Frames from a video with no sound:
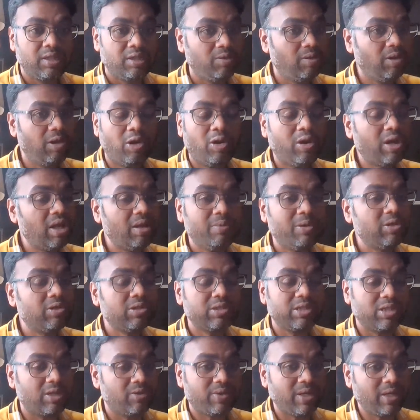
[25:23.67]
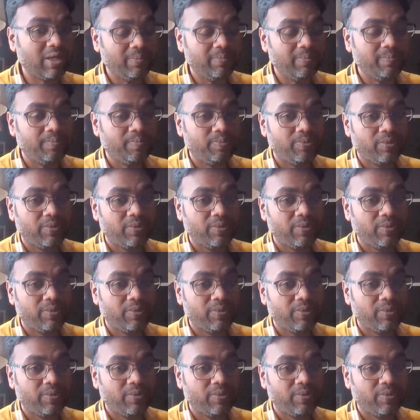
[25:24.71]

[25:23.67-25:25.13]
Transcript: you will not able to survive.